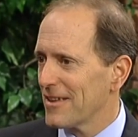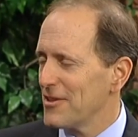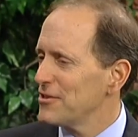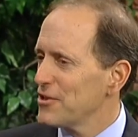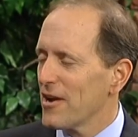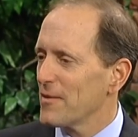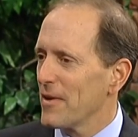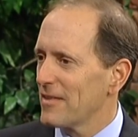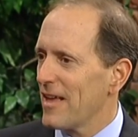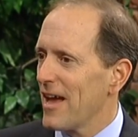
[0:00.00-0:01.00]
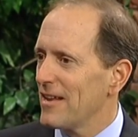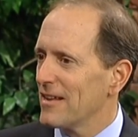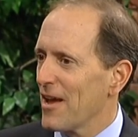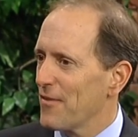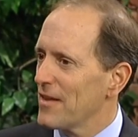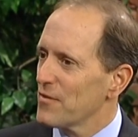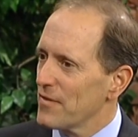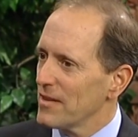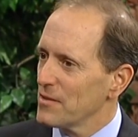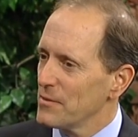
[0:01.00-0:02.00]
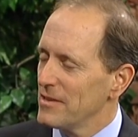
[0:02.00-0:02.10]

Can you talk about that and how that's available?